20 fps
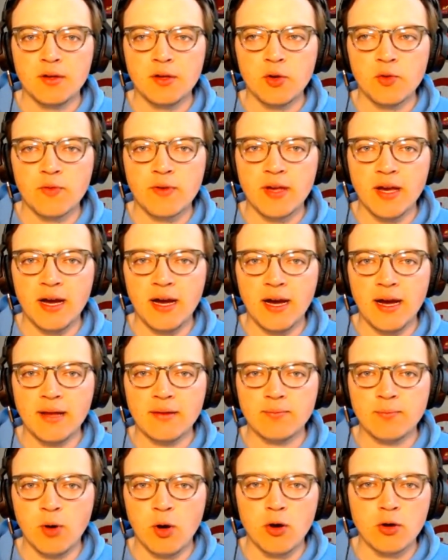You've
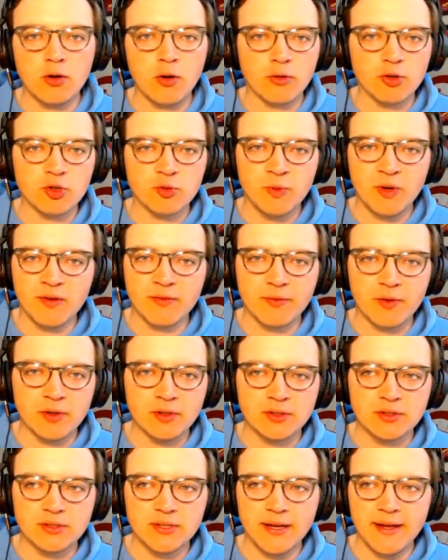got Paul Goldschmidt at
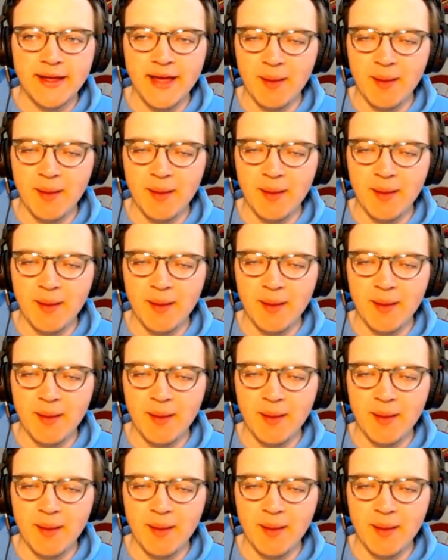first.